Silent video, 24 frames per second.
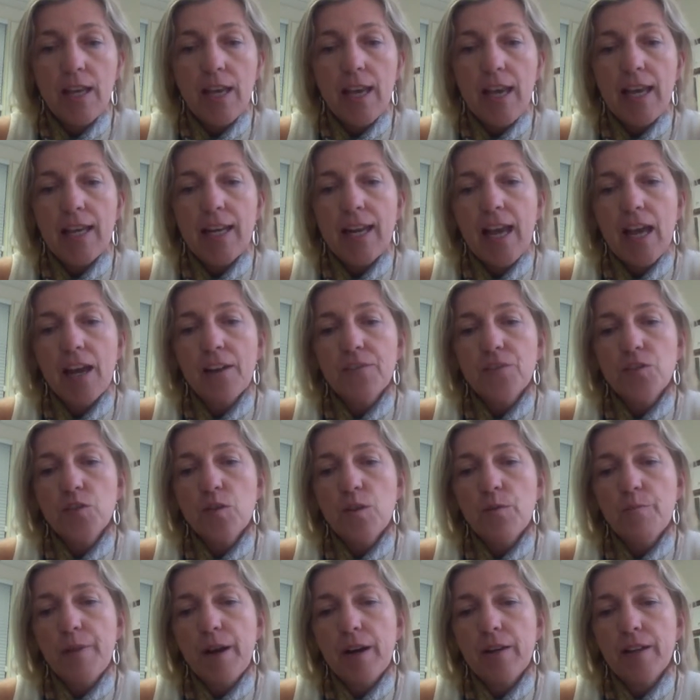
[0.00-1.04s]
And after
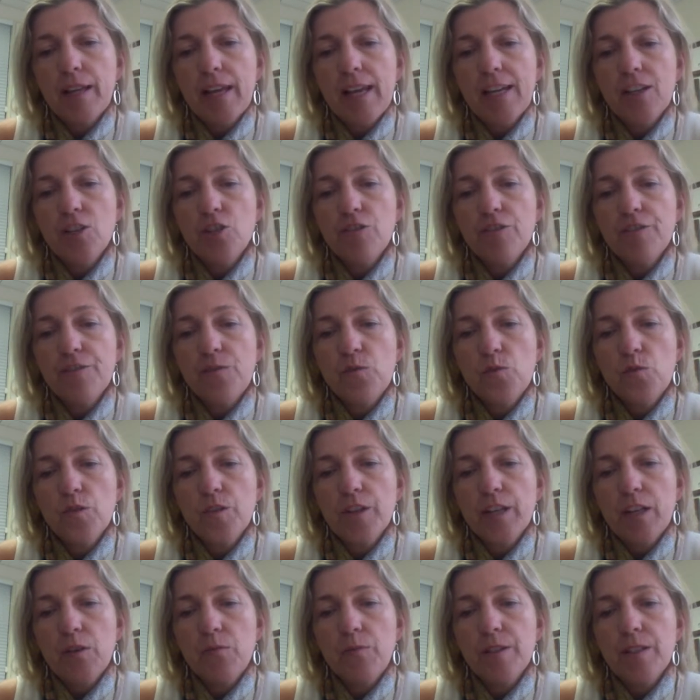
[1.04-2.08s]
about age
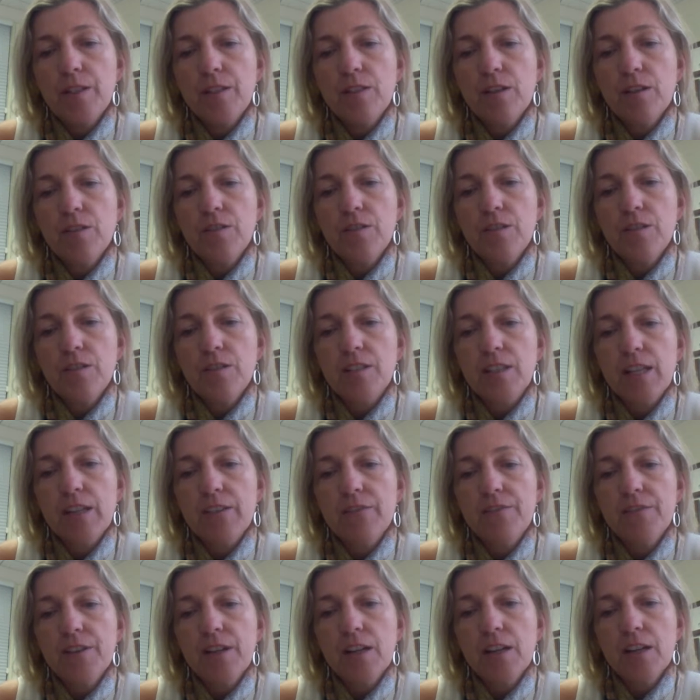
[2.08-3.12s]
40, we start to see a
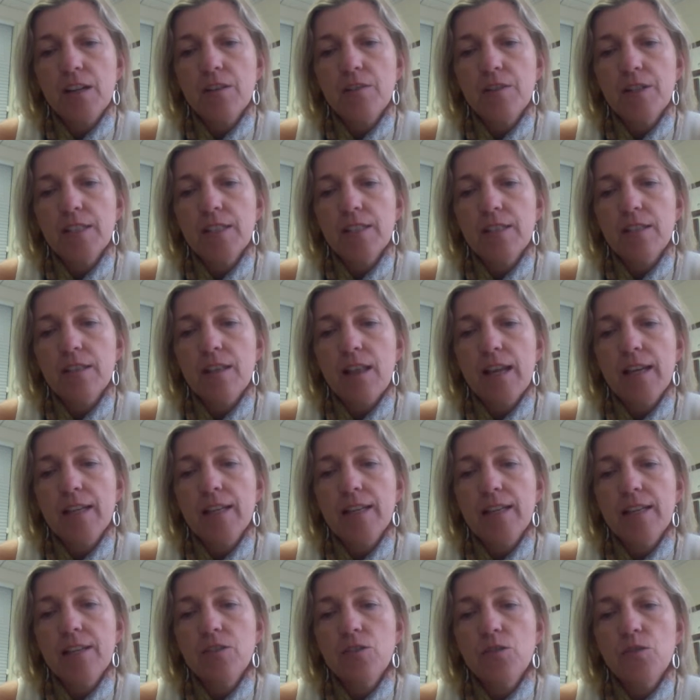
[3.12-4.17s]
very slight
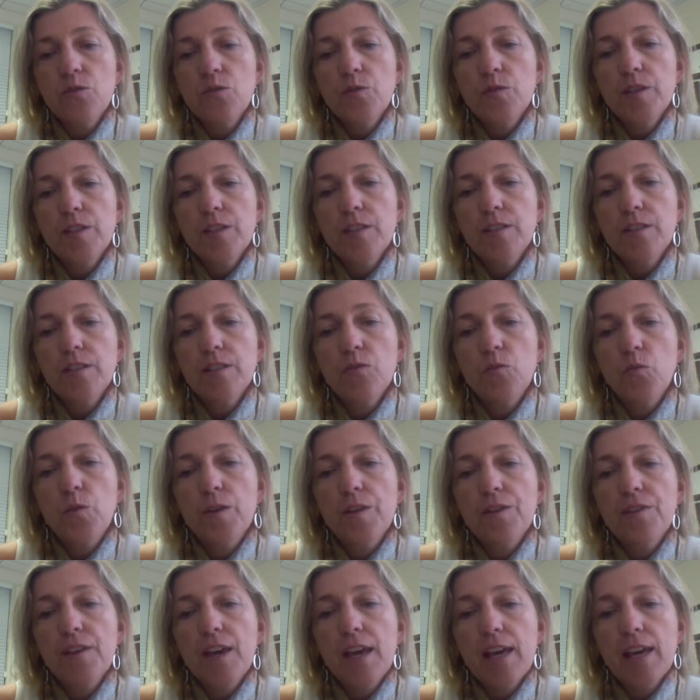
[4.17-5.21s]
increase
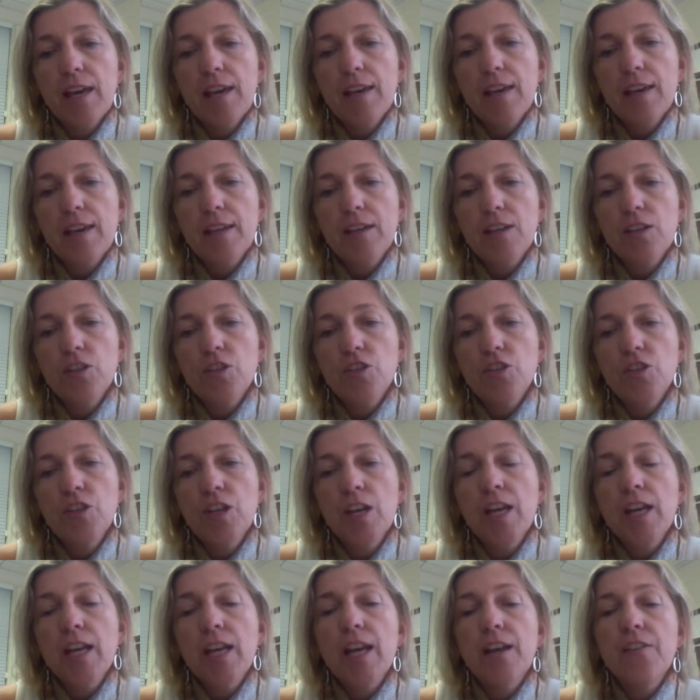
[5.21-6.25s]
with age
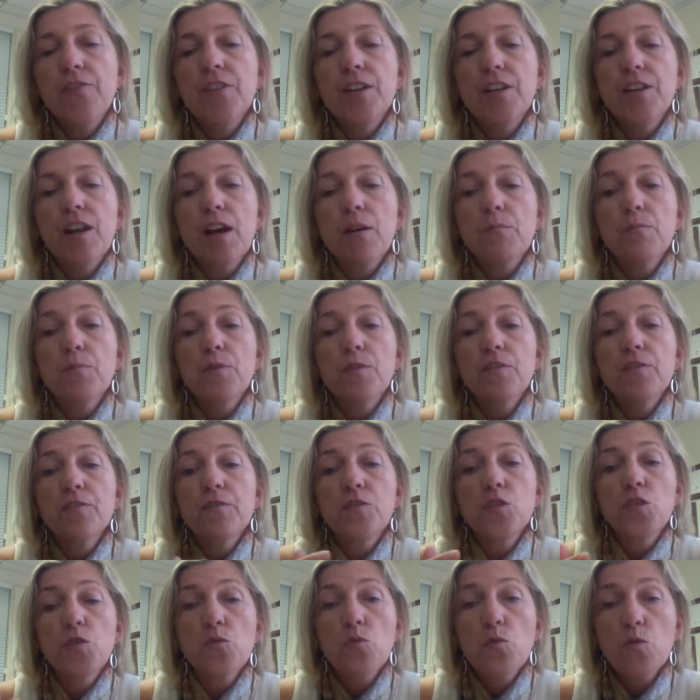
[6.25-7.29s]
in the number of
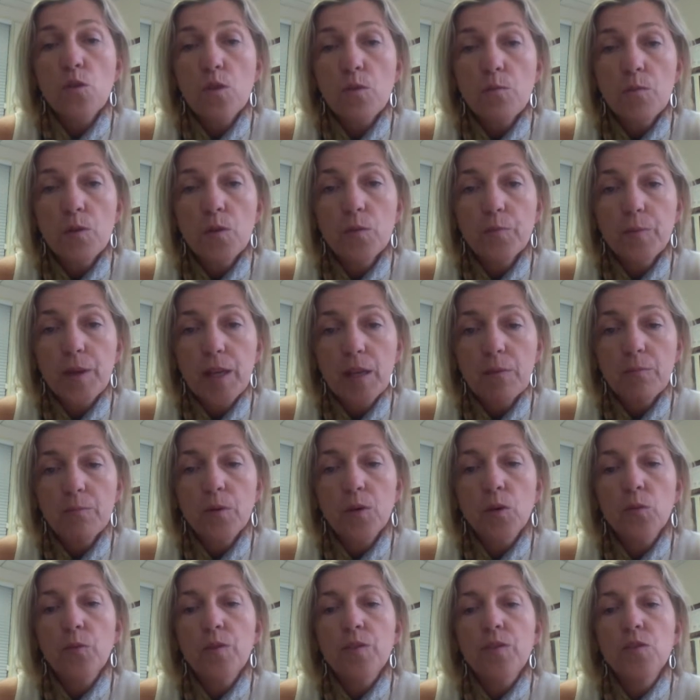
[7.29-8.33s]
normal
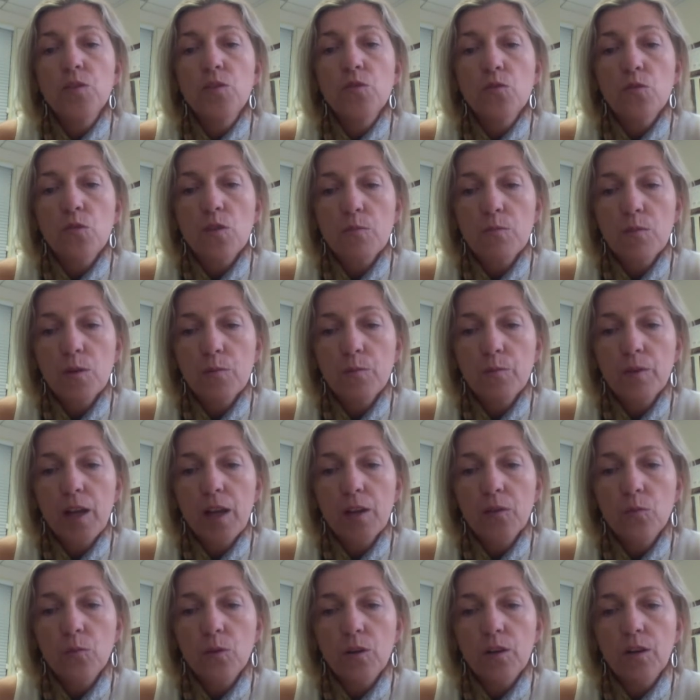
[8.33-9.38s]
people with normal
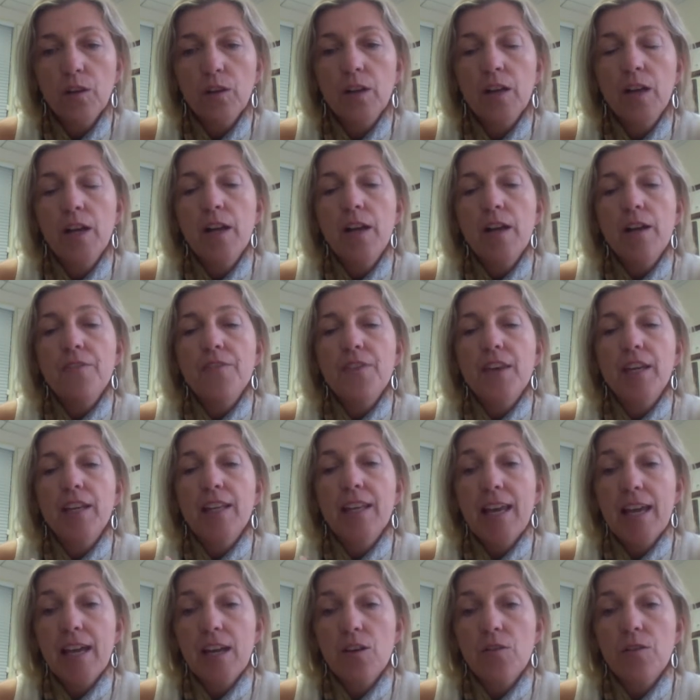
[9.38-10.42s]
blood work that
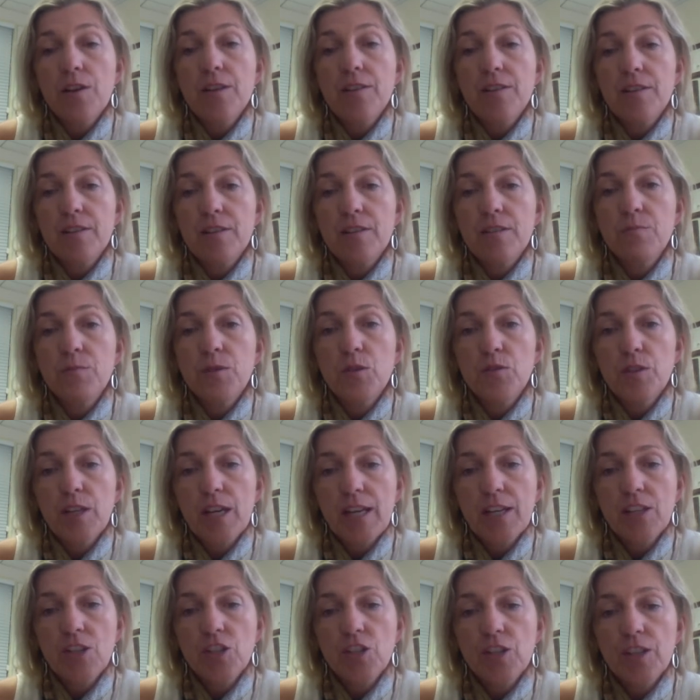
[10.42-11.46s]
carry these
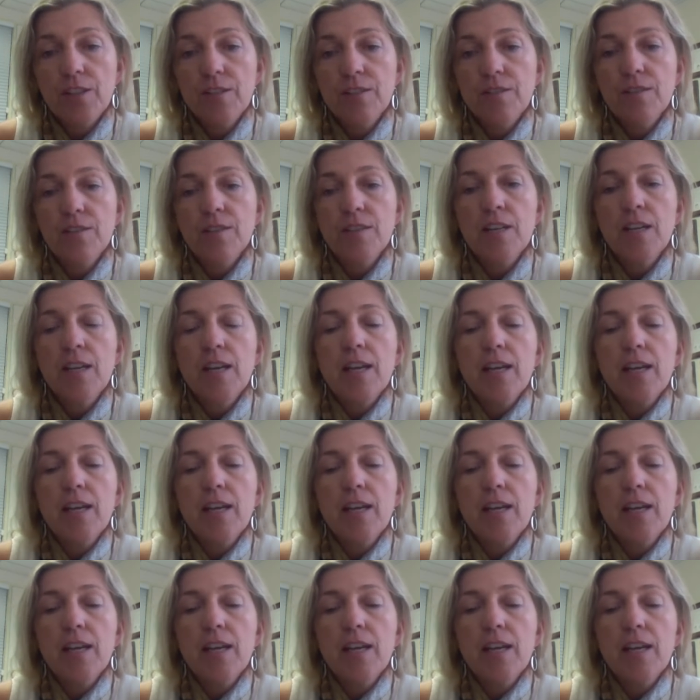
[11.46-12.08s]
mutations.